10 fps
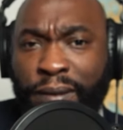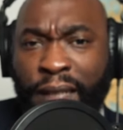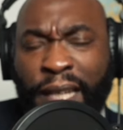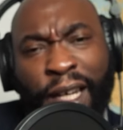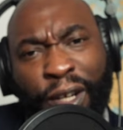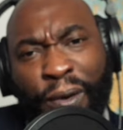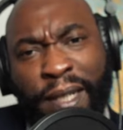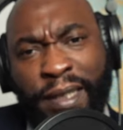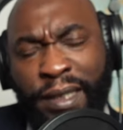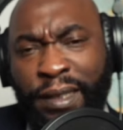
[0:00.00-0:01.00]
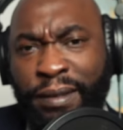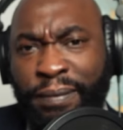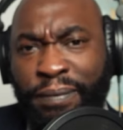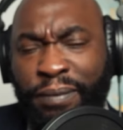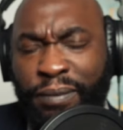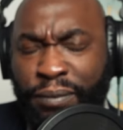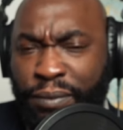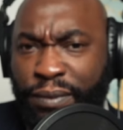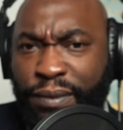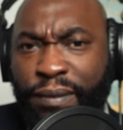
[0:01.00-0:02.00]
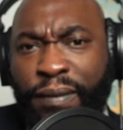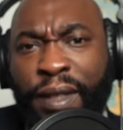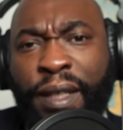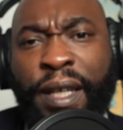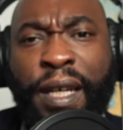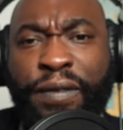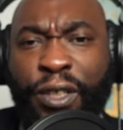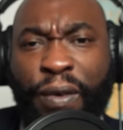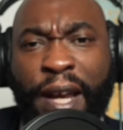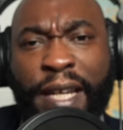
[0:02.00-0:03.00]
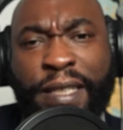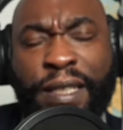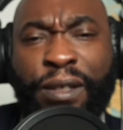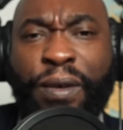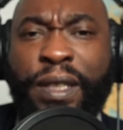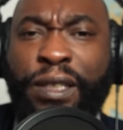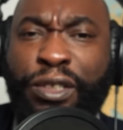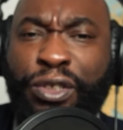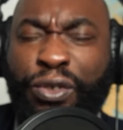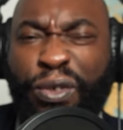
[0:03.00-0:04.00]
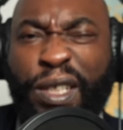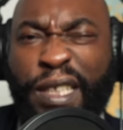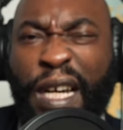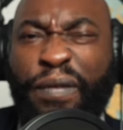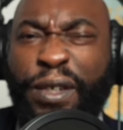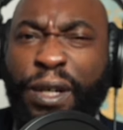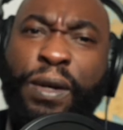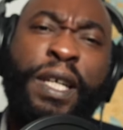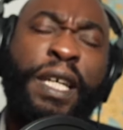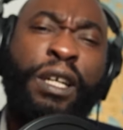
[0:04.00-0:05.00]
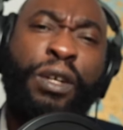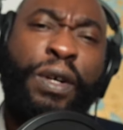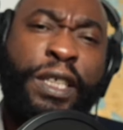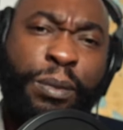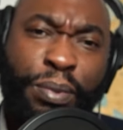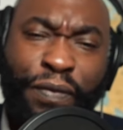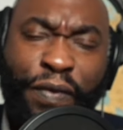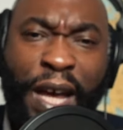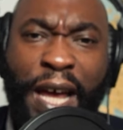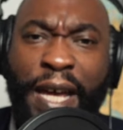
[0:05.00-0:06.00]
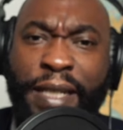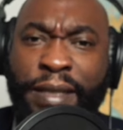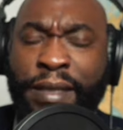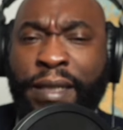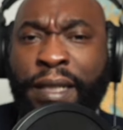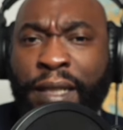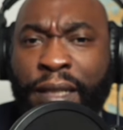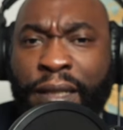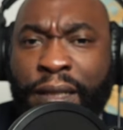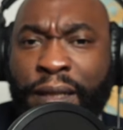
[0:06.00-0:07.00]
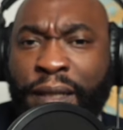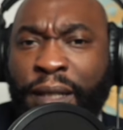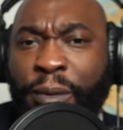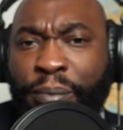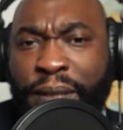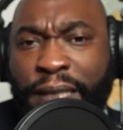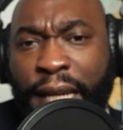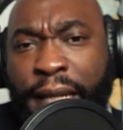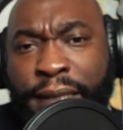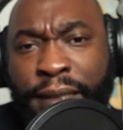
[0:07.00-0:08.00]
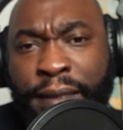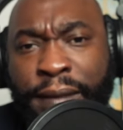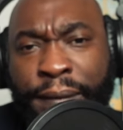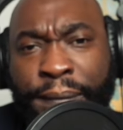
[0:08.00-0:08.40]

And that anointing gives grace, and anointing destroys every yoke, and that anointing provides protection.